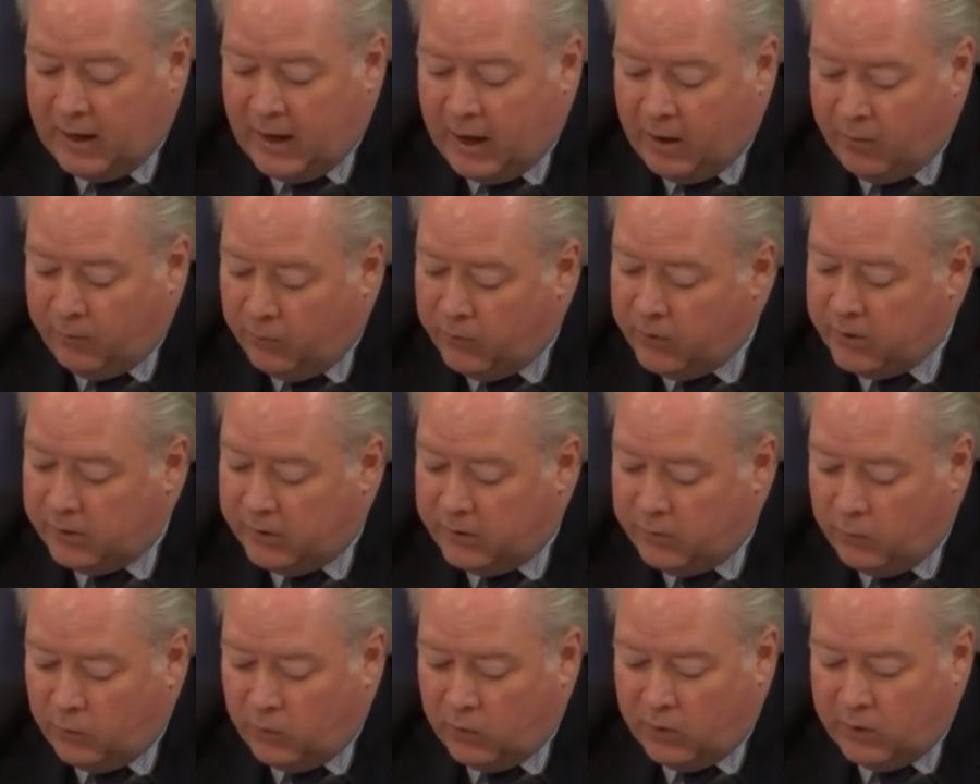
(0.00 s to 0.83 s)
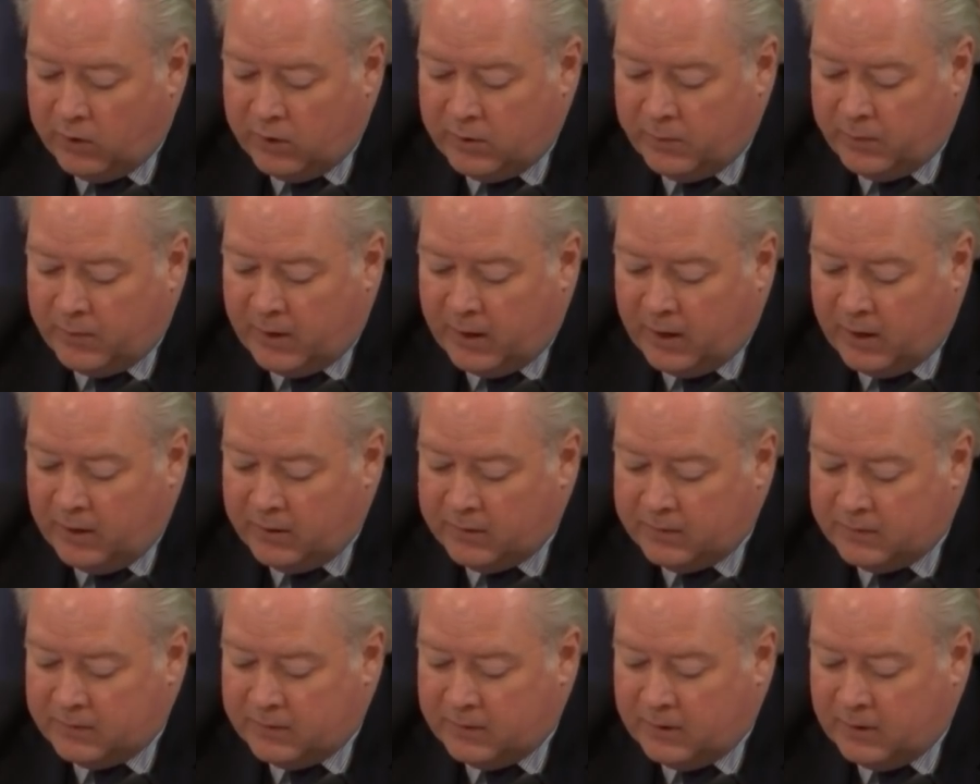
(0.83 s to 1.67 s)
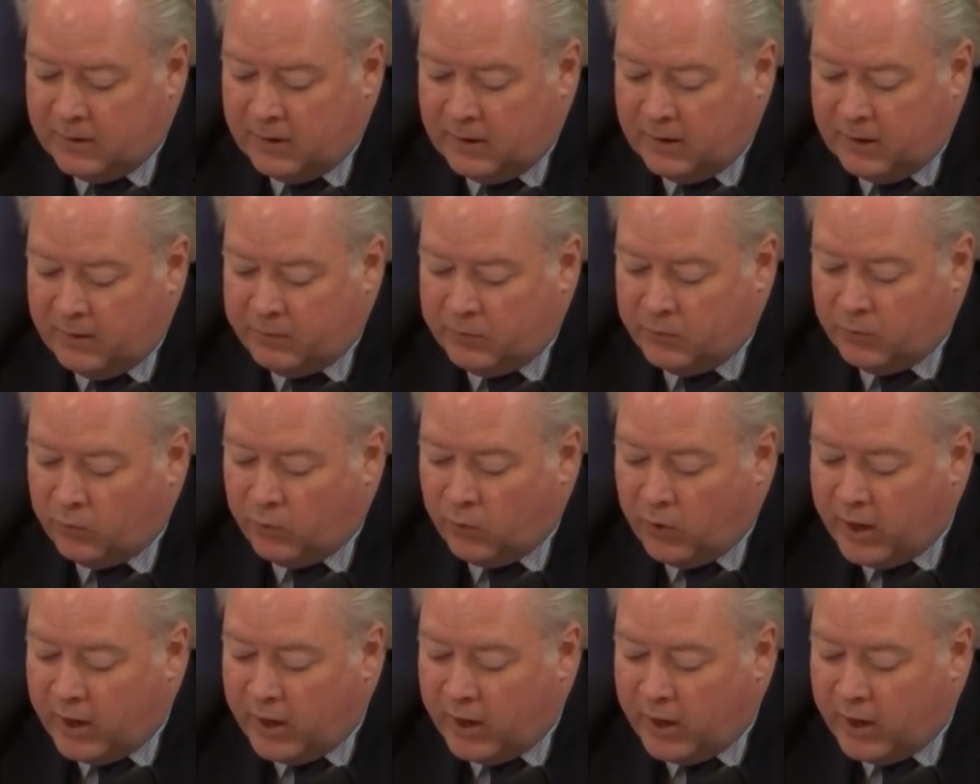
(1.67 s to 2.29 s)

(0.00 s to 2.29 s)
And I really worry about the